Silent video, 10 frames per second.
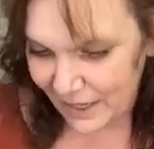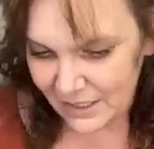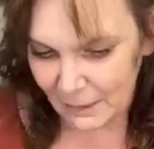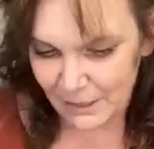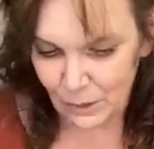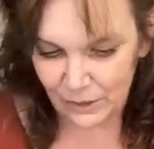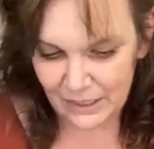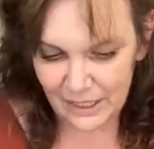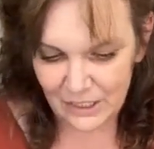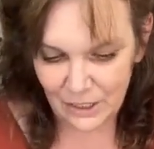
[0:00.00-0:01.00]
Maya's going to be so
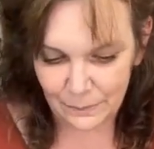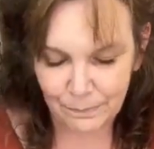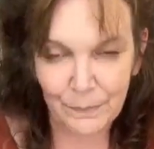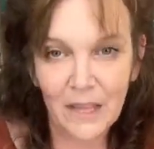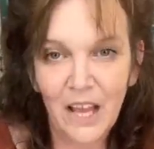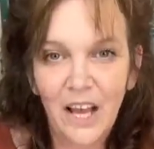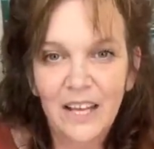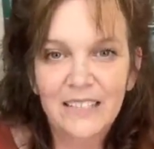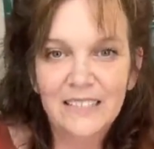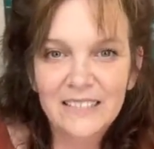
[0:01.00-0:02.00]
excited too.
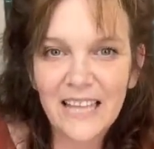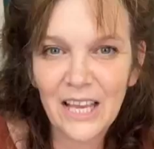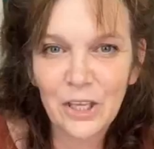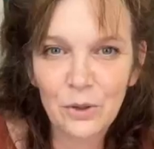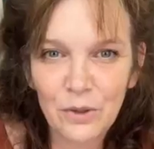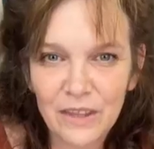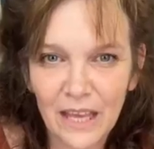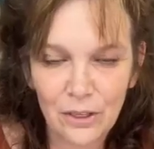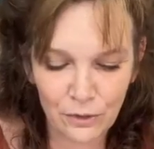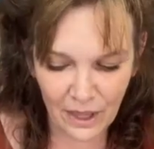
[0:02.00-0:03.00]
Thank you,
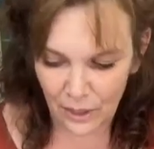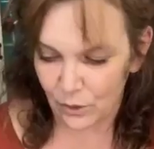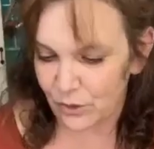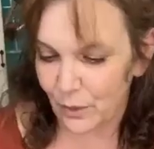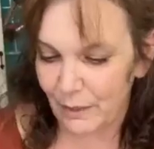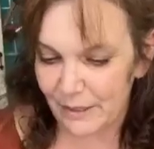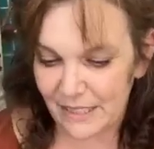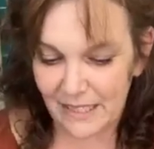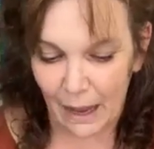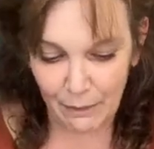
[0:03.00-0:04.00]
thank you, thank you. So
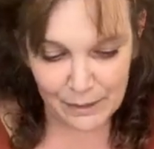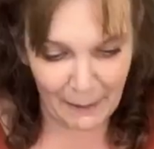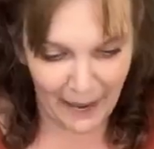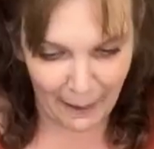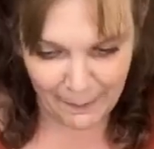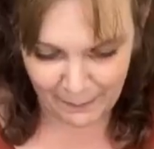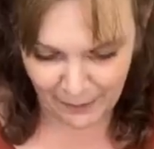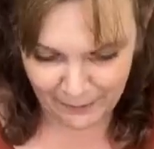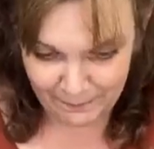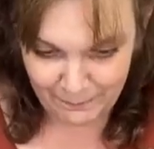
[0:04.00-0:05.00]
anyways, that was my happy
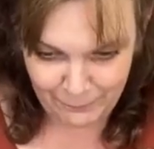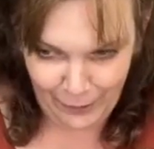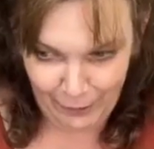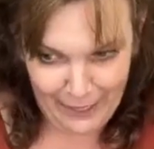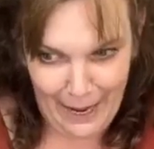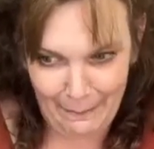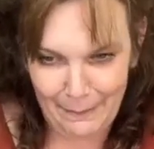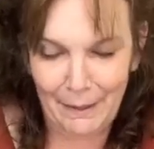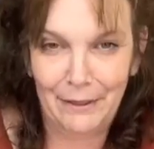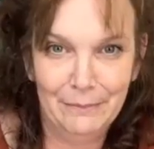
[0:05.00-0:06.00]
meal. Very
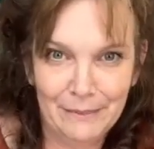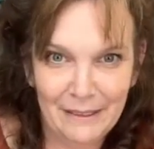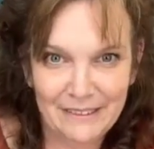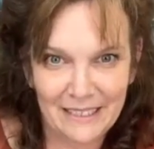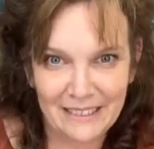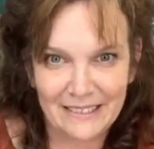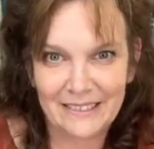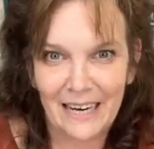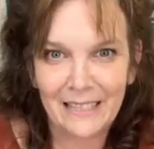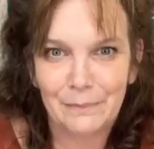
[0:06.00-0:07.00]
happy meal. That was like
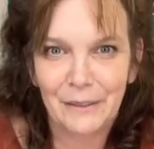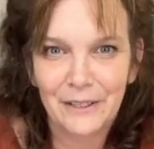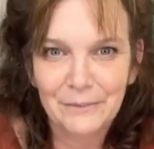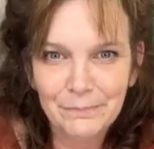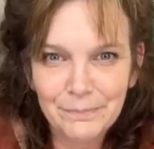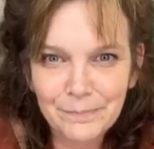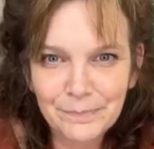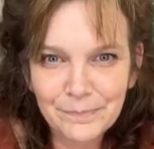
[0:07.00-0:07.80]
ecstatic meal.